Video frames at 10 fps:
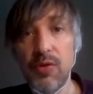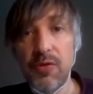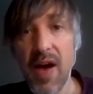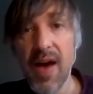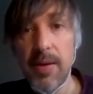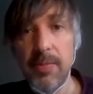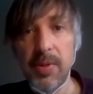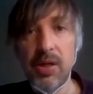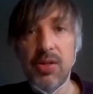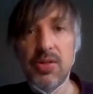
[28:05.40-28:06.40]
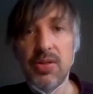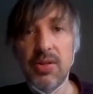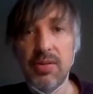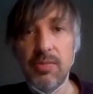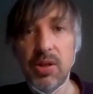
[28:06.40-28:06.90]
fare, because
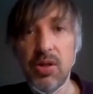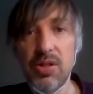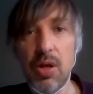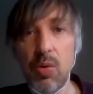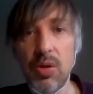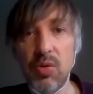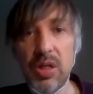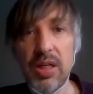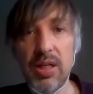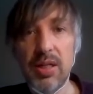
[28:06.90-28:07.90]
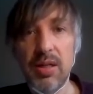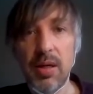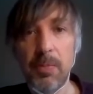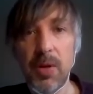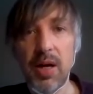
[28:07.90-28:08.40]
no one really
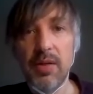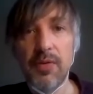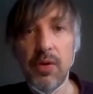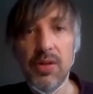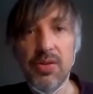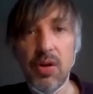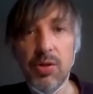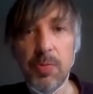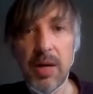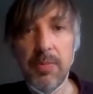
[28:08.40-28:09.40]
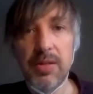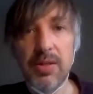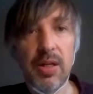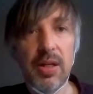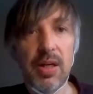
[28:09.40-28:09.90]
applied for a storage permit.
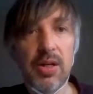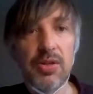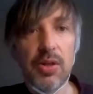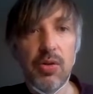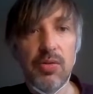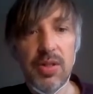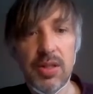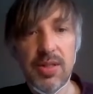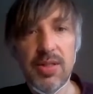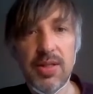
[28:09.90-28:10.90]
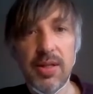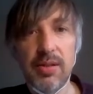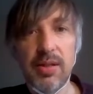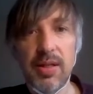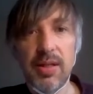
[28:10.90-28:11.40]
So this is
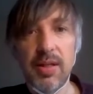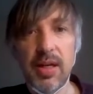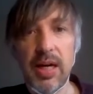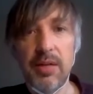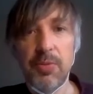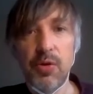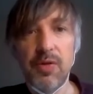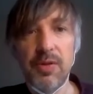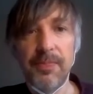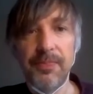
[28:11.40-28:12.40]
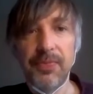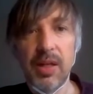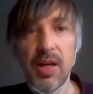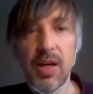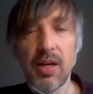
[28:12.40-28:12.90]
still unproven.
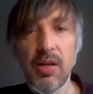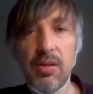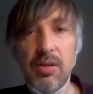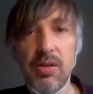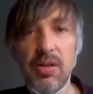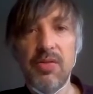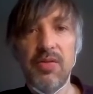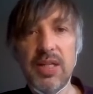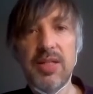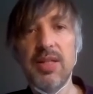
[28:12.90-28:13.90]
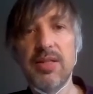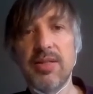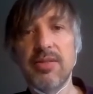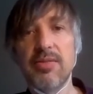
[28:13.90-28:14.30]
This is